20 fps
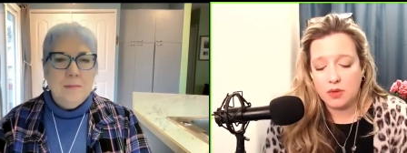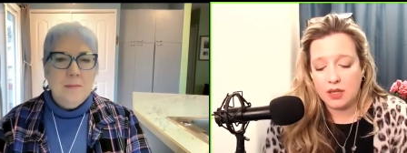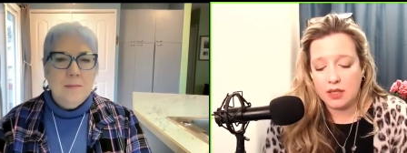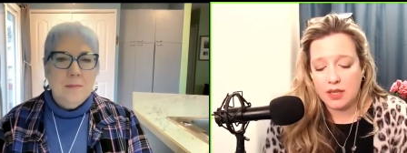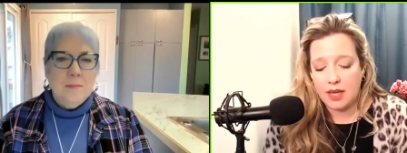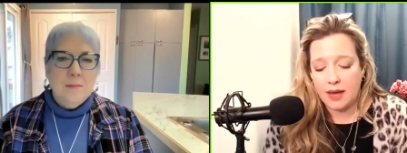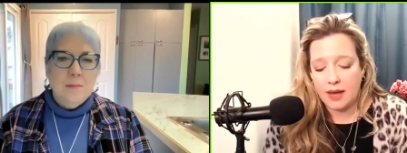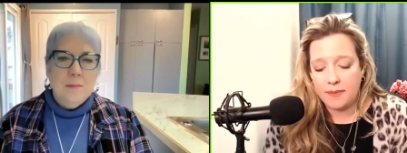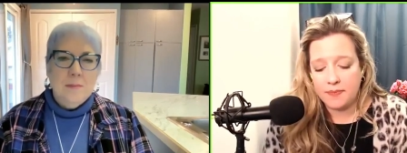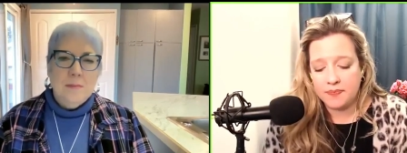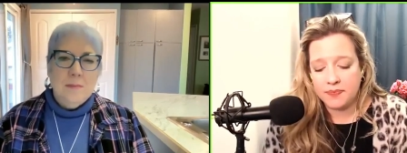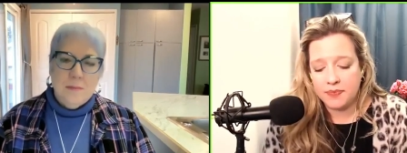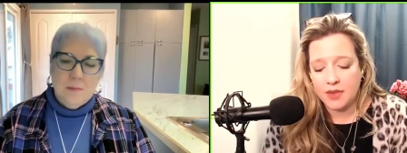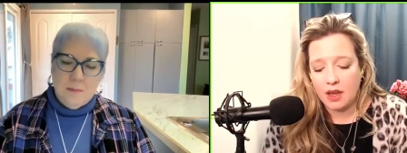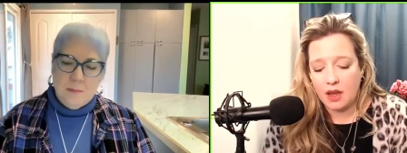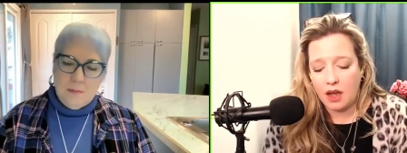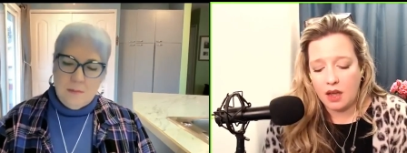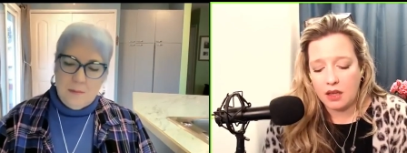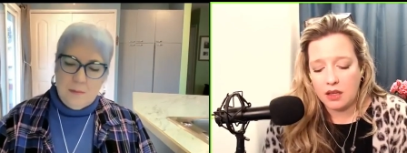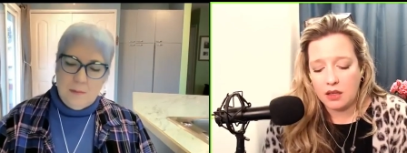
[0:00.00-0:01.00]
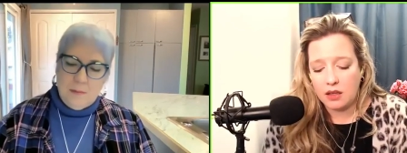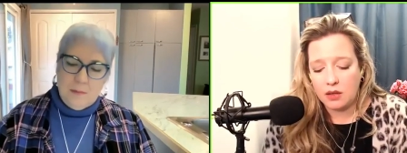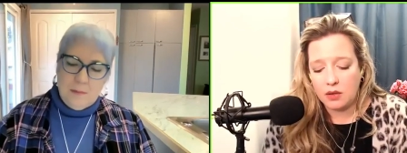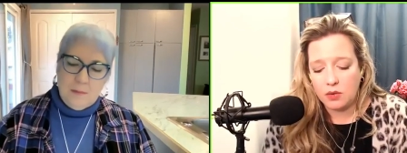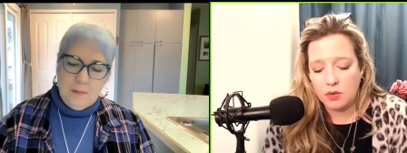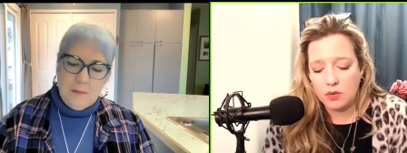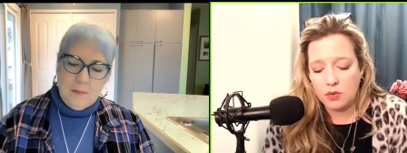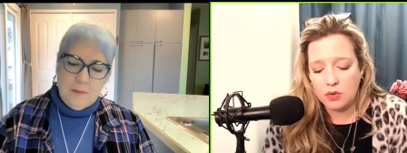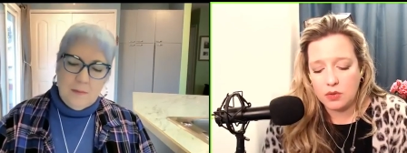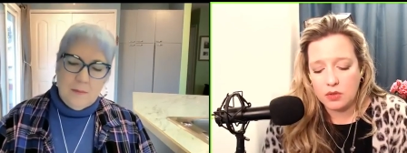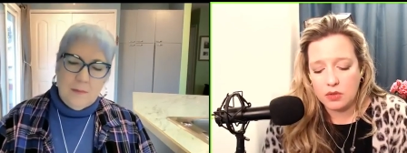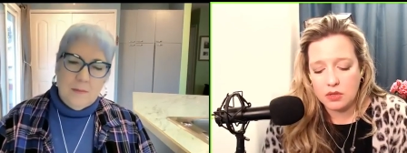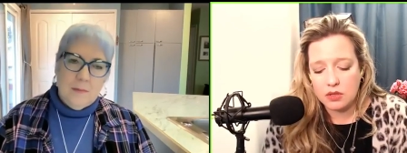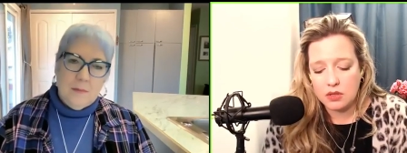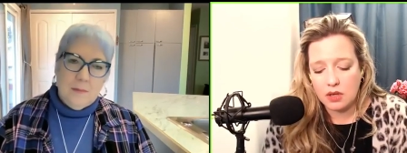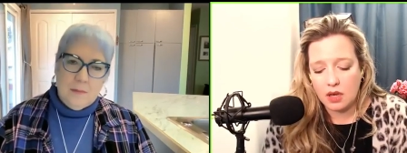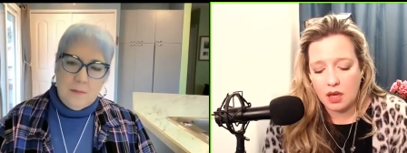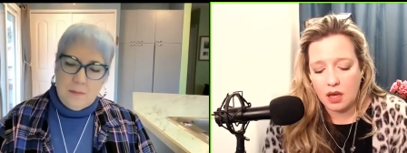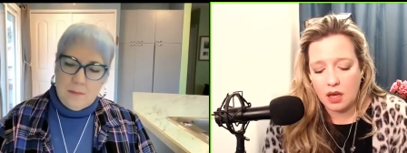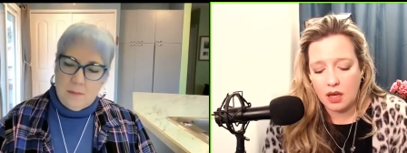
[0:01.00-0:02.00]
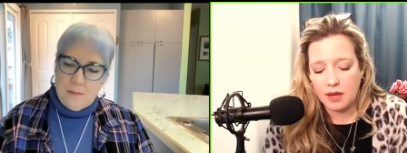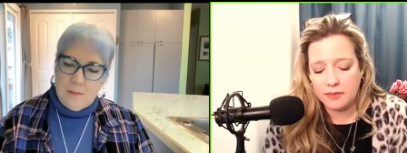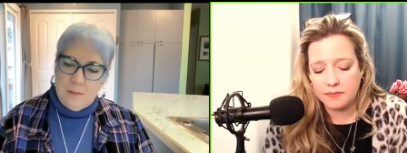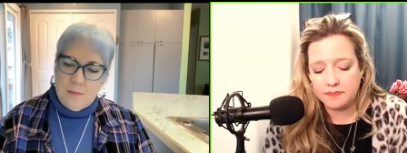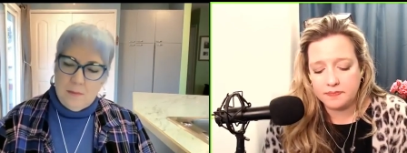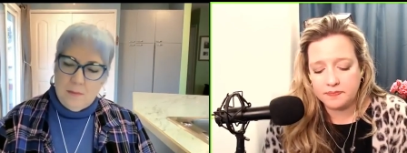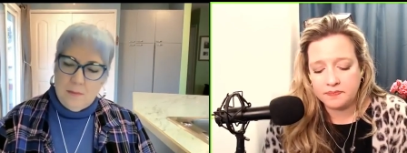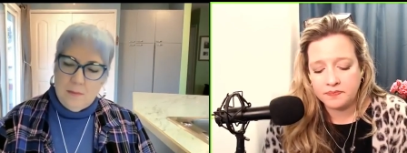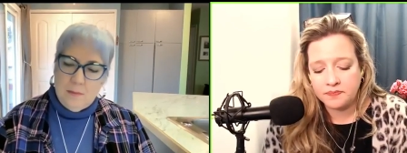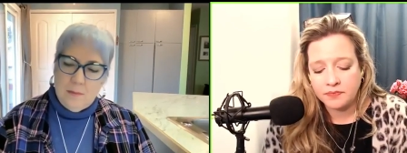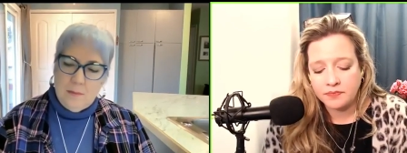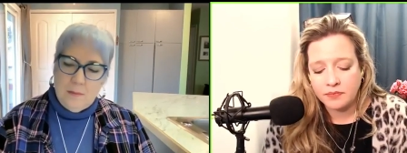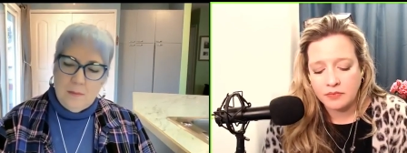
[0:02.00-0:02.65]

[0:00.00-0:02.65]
Speaker 1: like that. I use um,